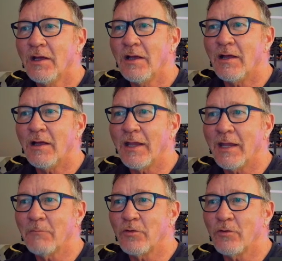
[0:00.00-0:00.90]

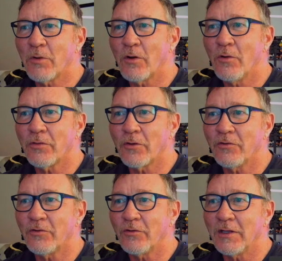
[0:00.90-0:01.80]
M2 Pro,
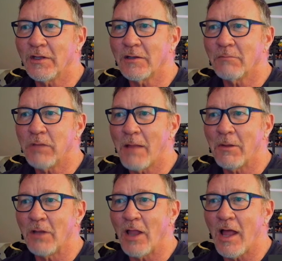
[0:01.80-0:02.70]
32 gig, blah, blah,
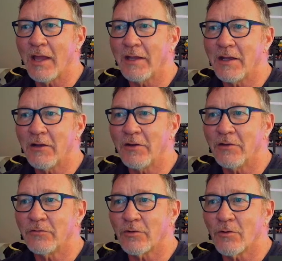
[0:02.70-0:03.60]
blah, and there it is.
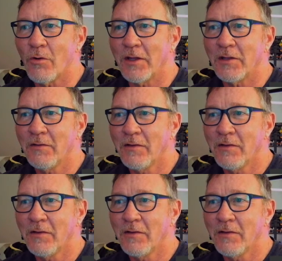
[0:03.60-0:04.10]
Sequoia